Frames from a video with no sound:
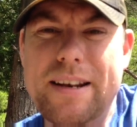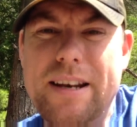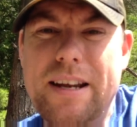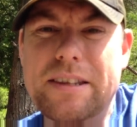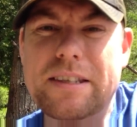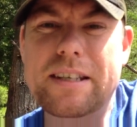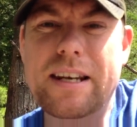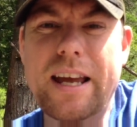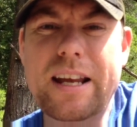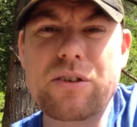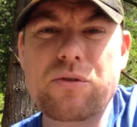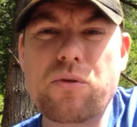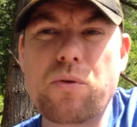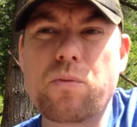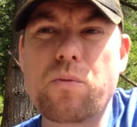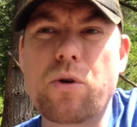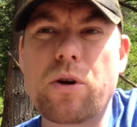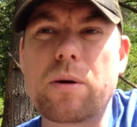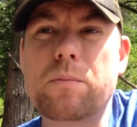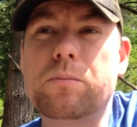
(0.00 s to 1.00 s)
Now the
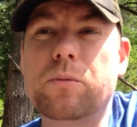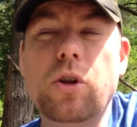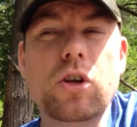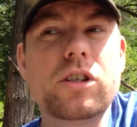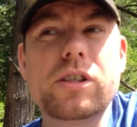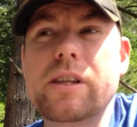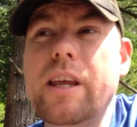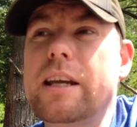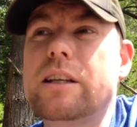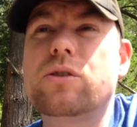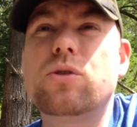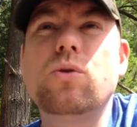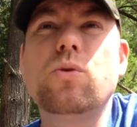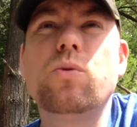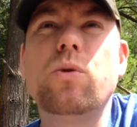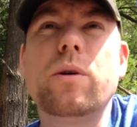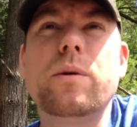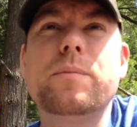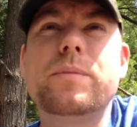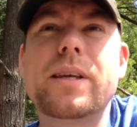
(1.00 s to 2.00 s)
nitro worm looks like dew
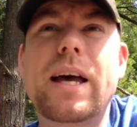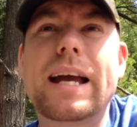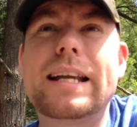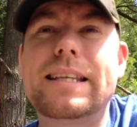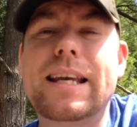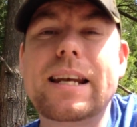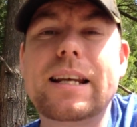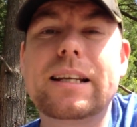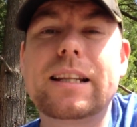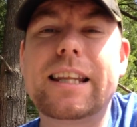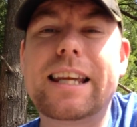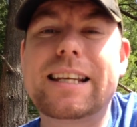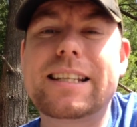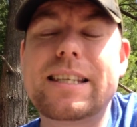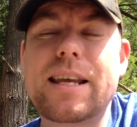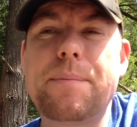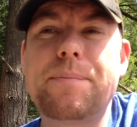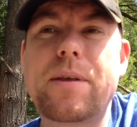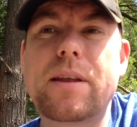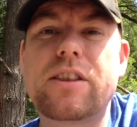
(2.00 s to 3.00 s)
worms identically,
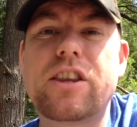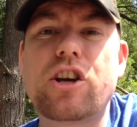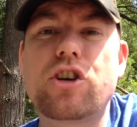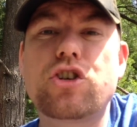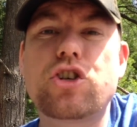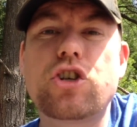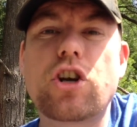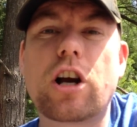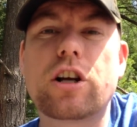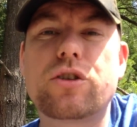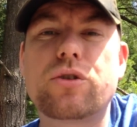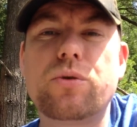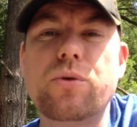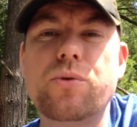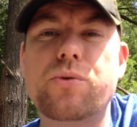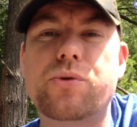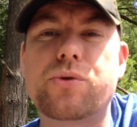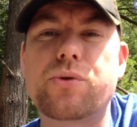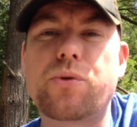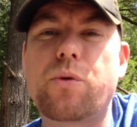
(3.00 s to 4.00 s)
except that they're
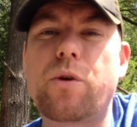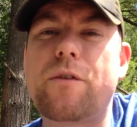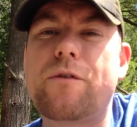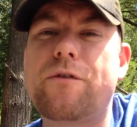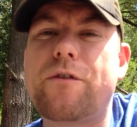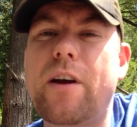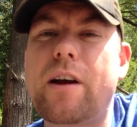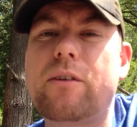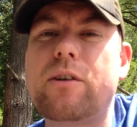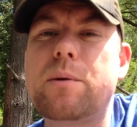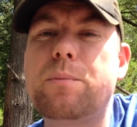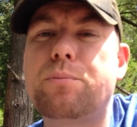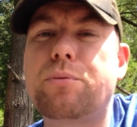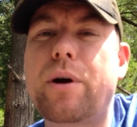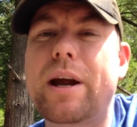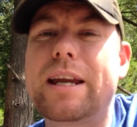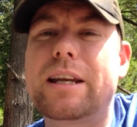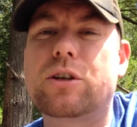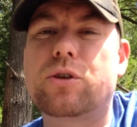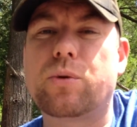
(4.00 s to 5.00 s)
chartreuse, or a very
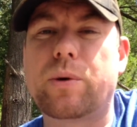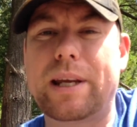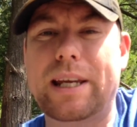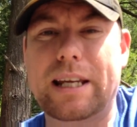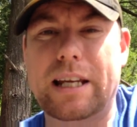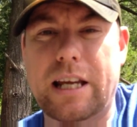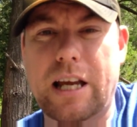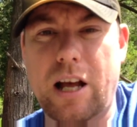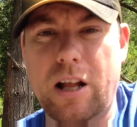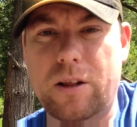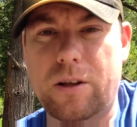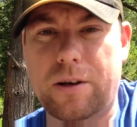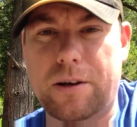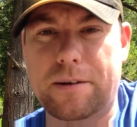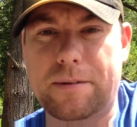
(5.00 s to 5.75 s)
bright green color.